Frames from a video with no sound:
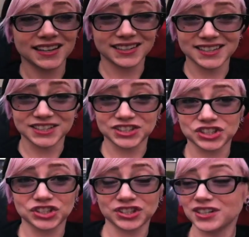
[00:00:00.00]
And True it's
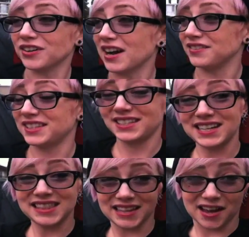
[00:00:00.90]
story. true. I've
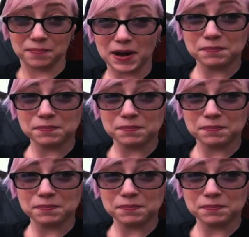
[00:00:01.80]
seen them.